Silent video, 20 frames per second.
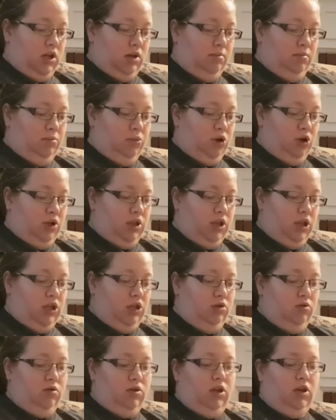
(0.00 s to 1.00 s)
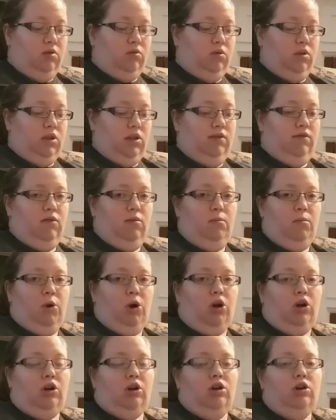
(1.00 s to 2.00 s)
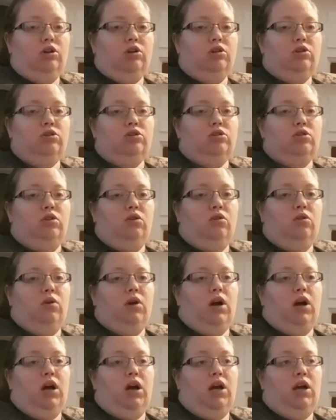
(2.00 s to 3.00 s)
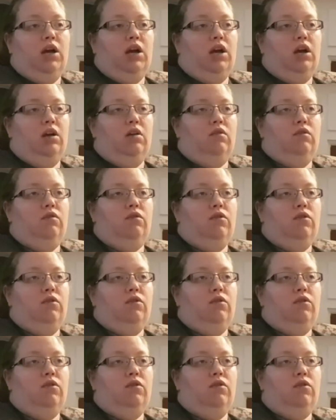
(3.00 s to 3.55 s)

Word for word: a book that you think will leave a mark. So I